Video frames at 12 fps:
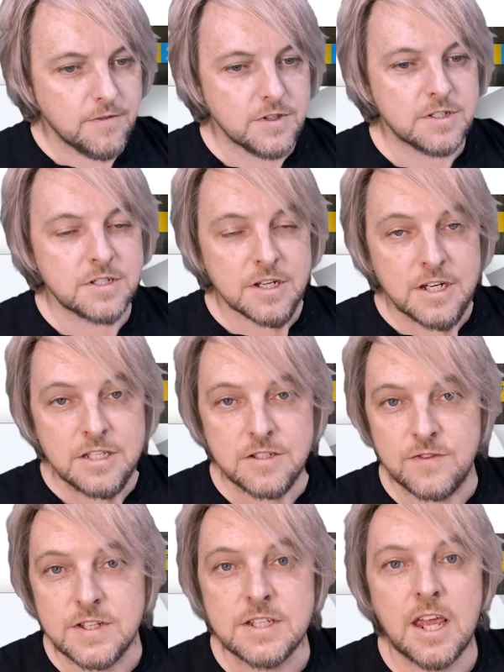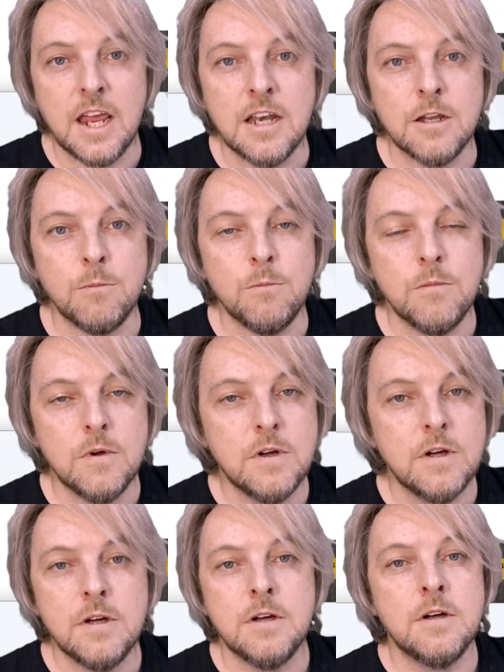The seeds of his kingdom
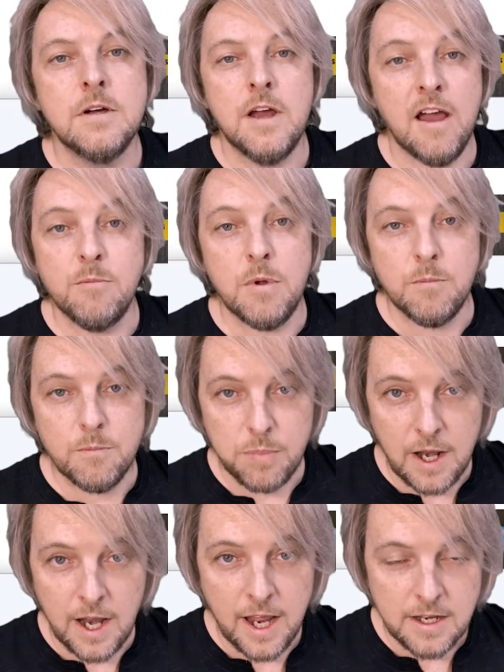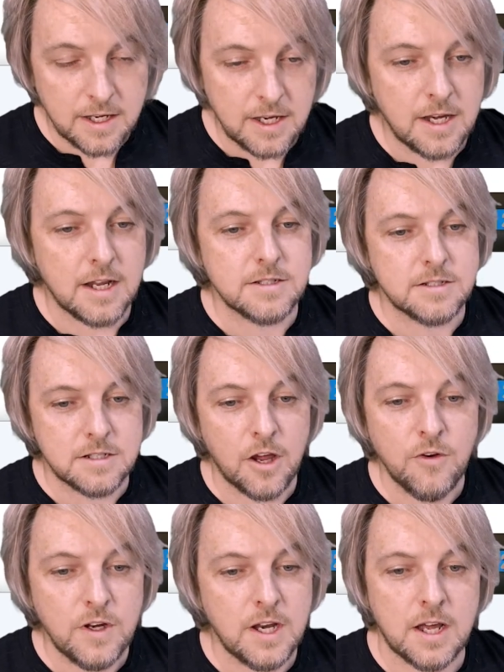have been planted in us,
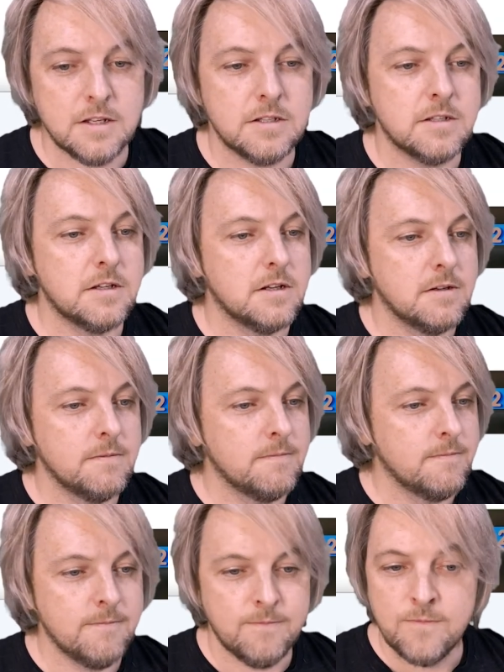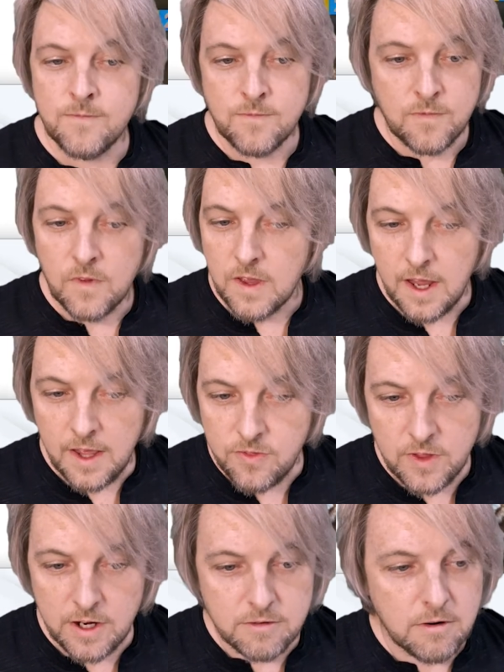sown in us, and
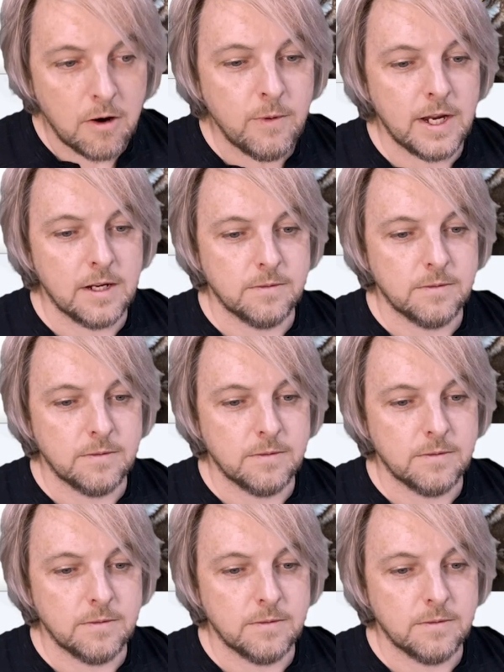they're growing.